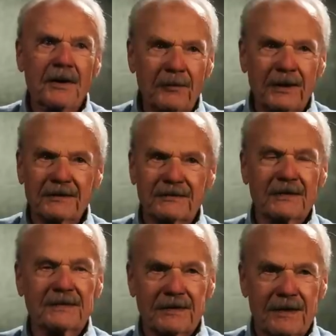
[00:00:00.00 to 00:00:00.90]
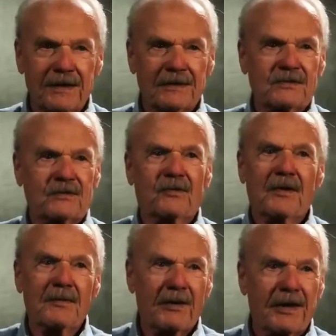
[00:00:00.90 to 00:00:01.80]
because it's an
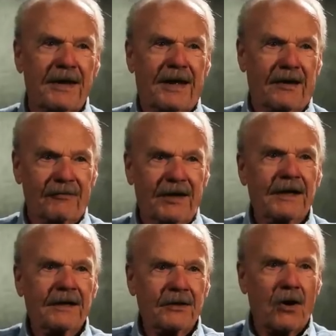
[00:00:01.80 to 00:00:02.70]
extremely heavy